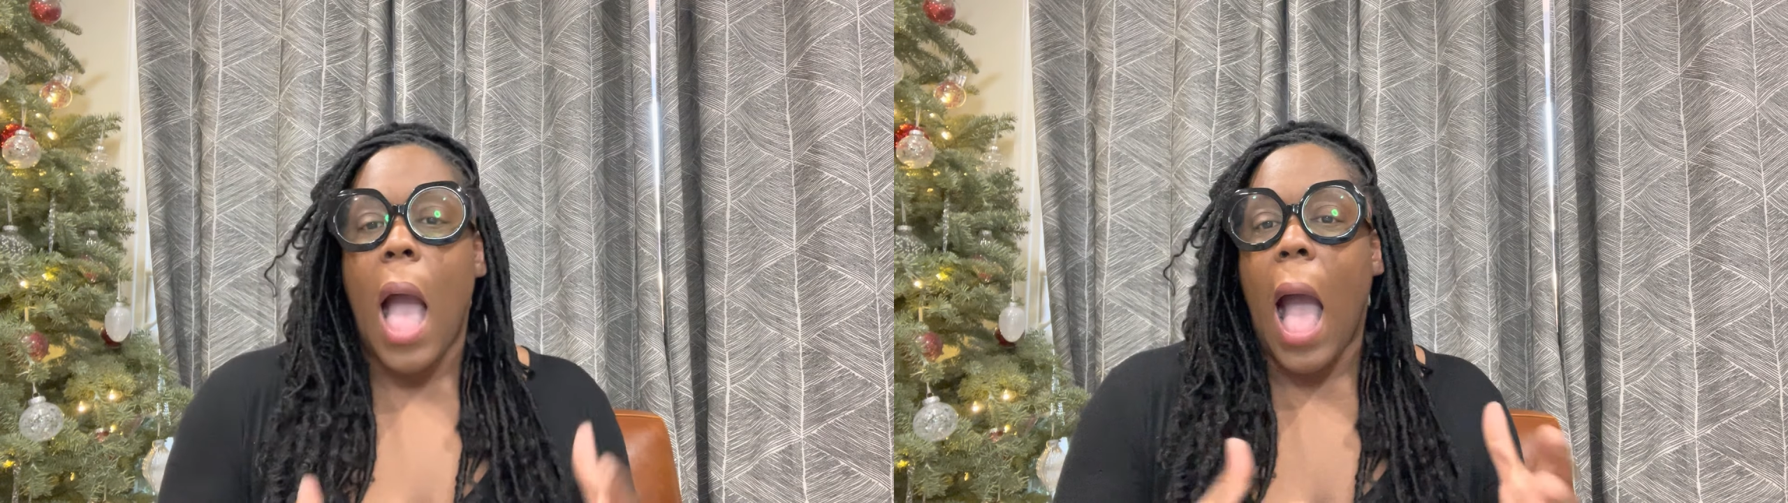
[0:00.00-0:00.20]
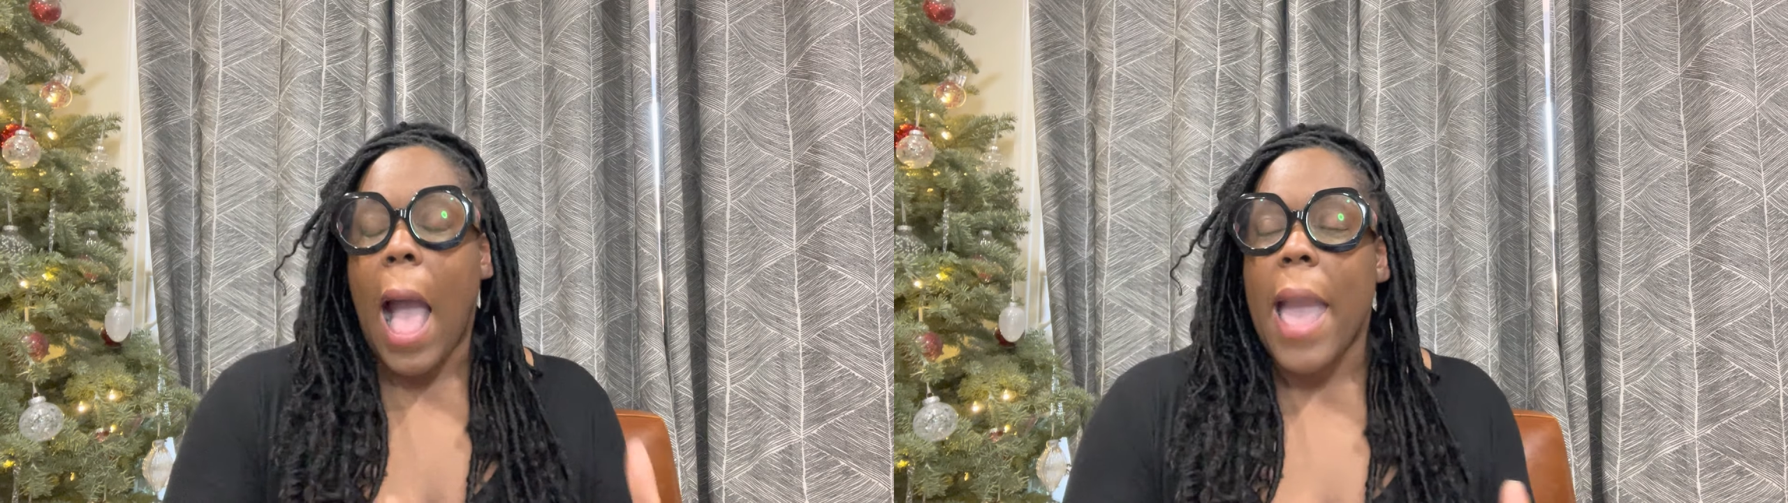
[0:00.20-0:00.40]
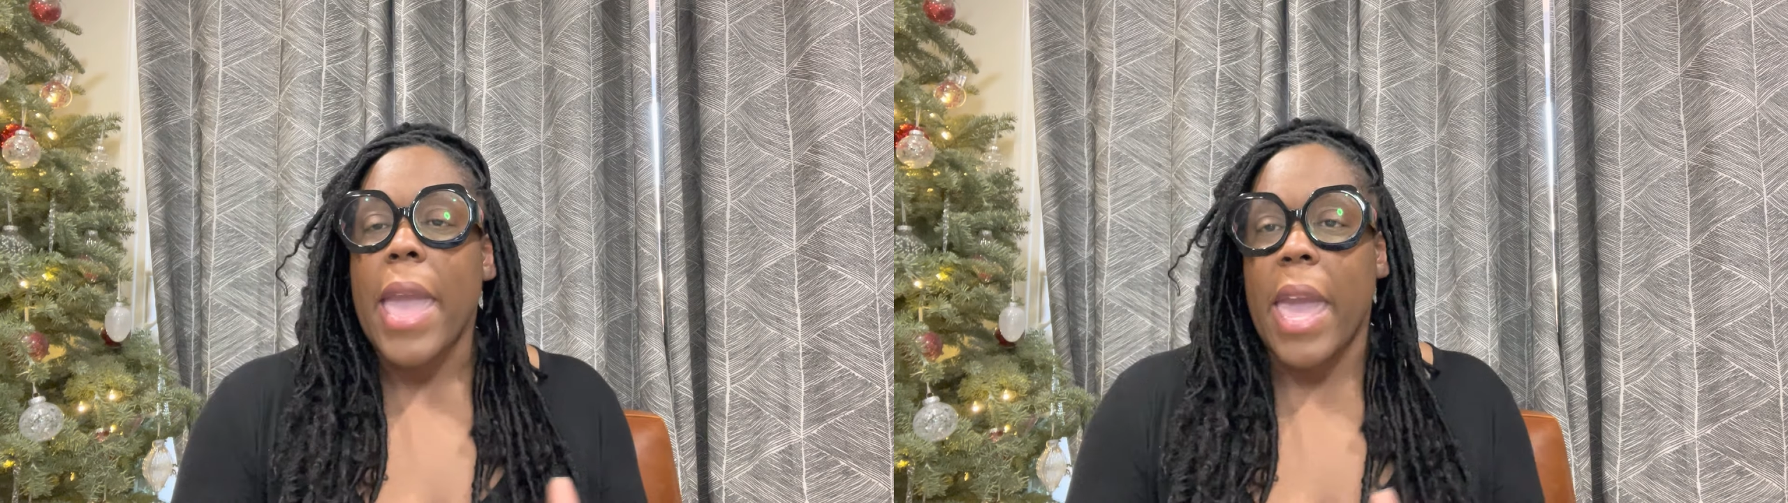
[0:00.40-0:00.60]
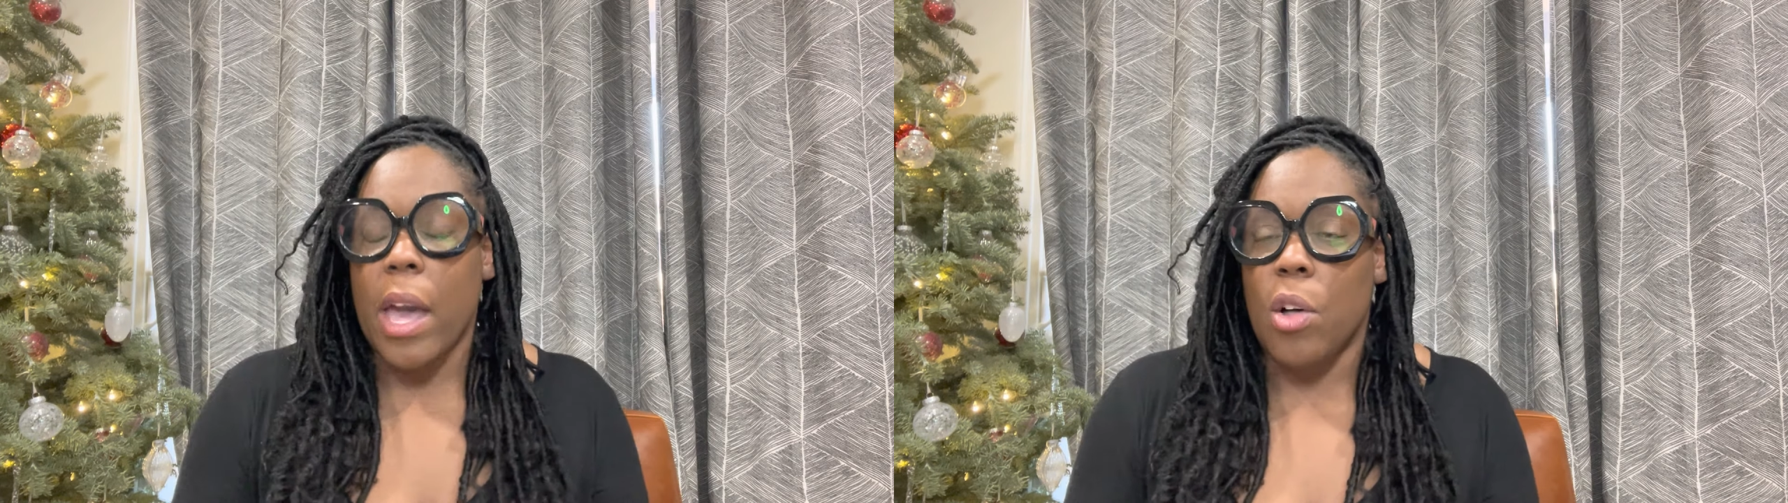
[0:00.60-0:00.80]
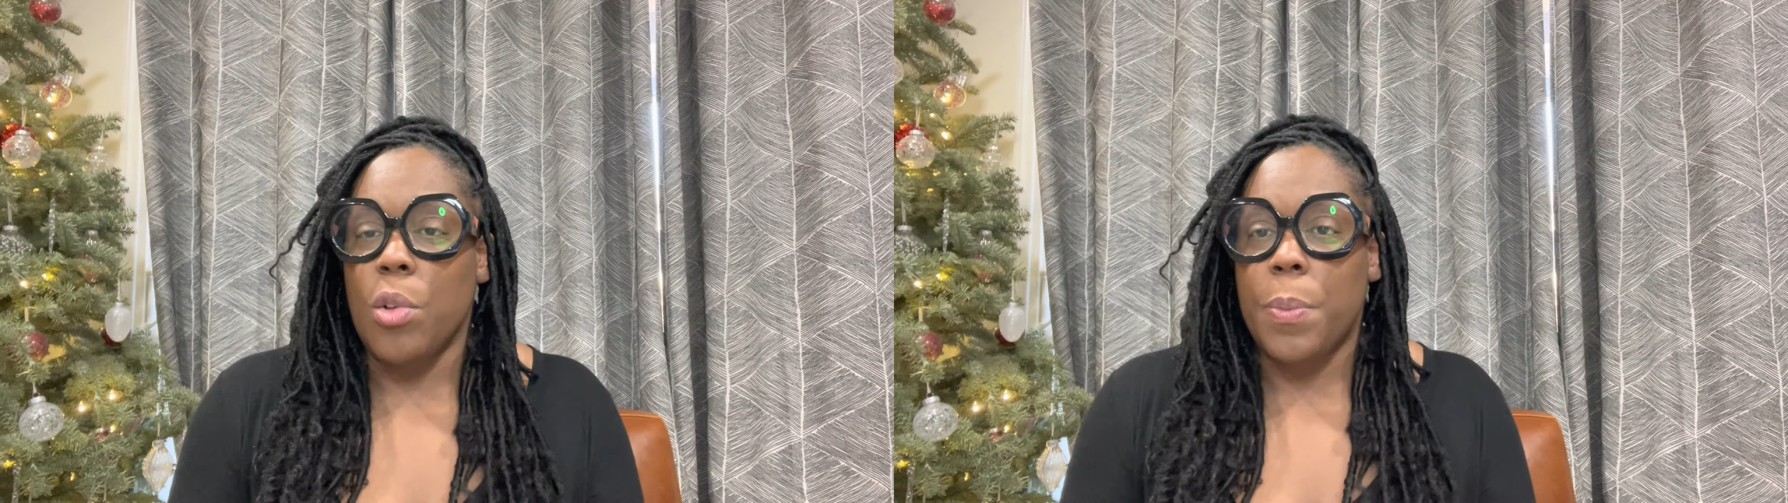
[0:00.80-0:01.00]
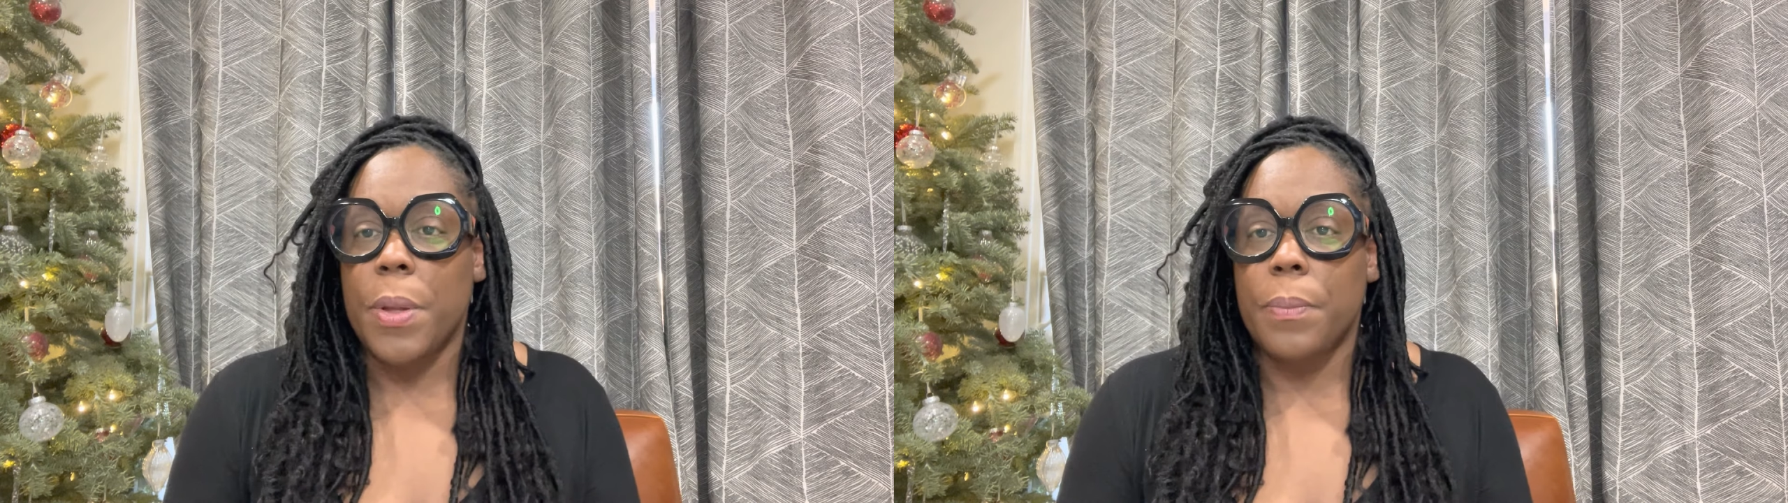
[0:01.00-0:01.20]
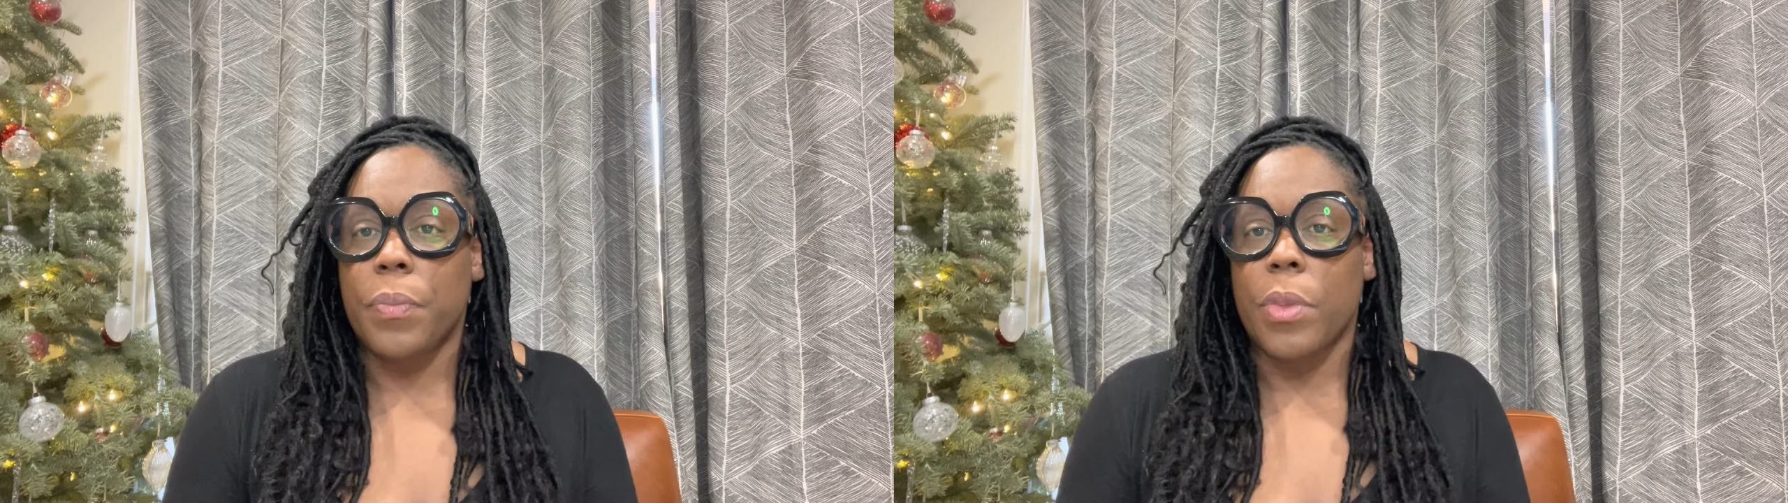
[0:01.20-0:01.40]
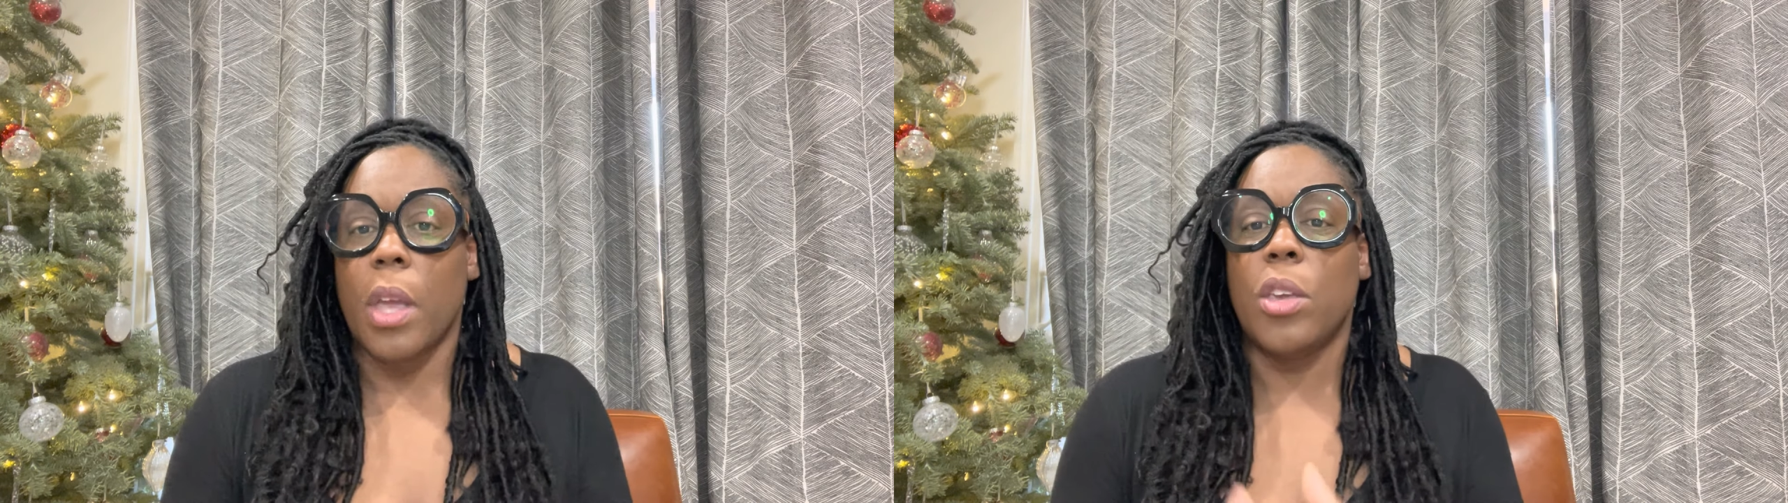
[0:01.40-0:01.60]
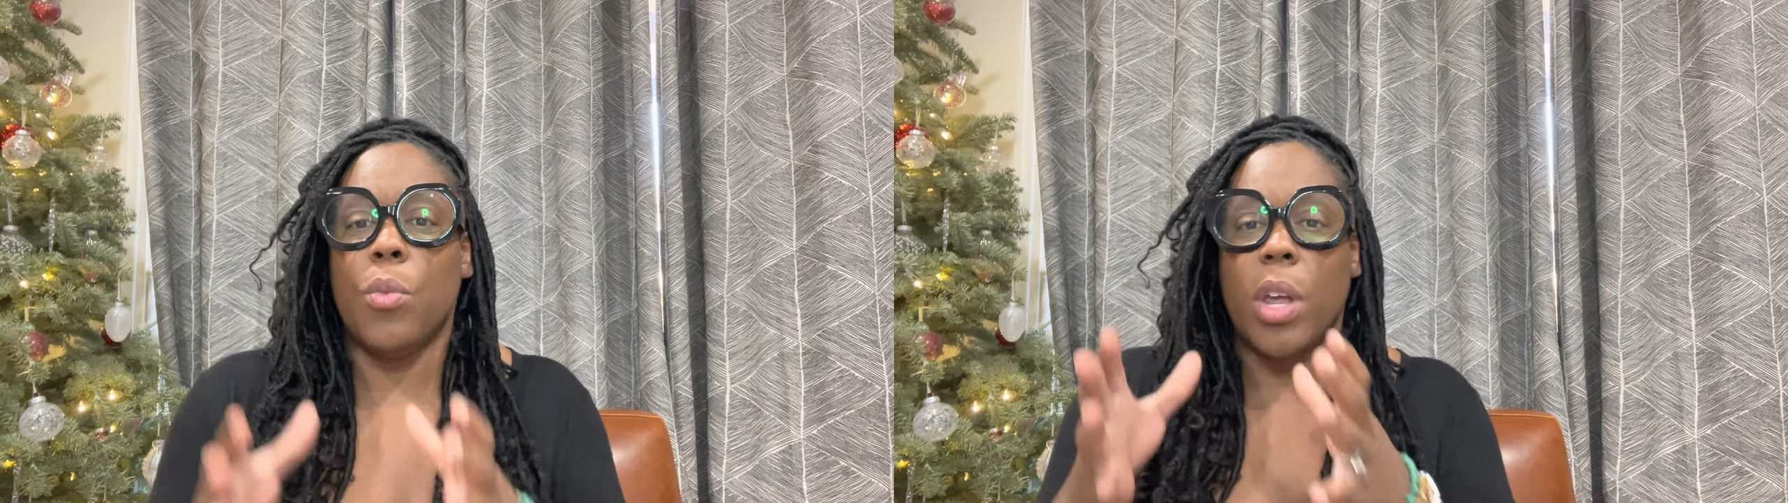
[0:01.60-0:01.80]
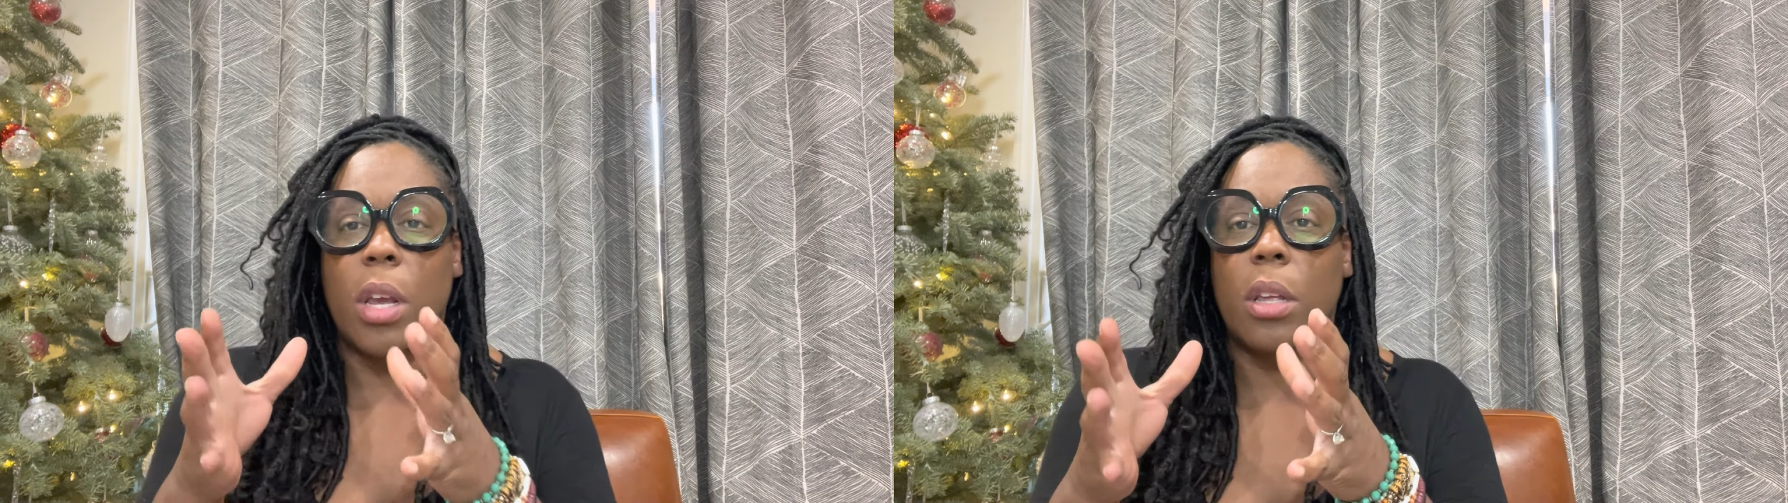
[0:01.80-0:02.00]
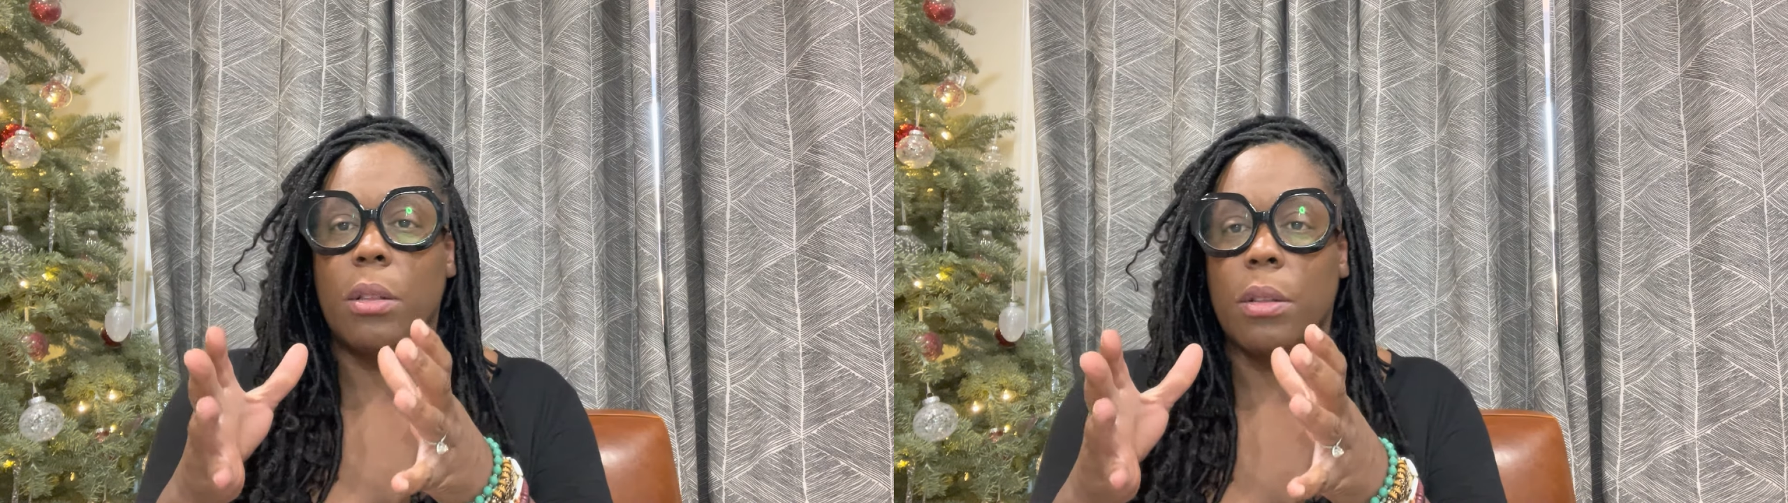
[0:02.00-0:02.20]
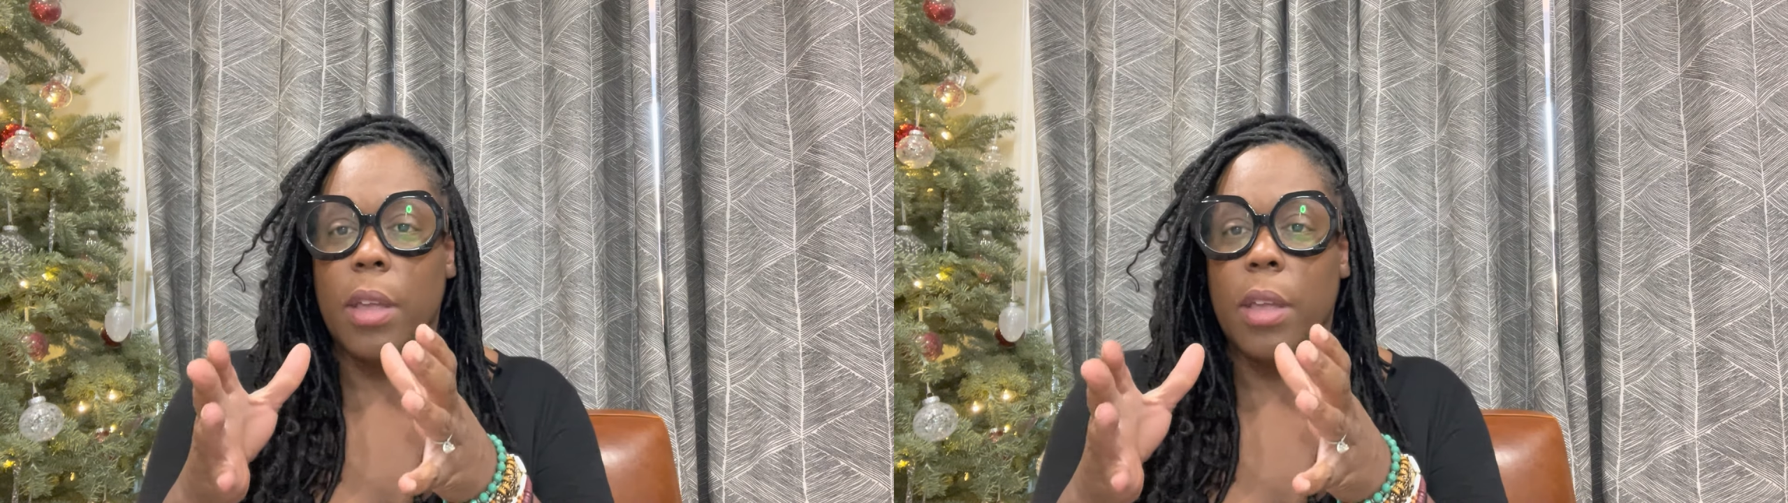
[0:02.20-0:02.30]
I help, and you want to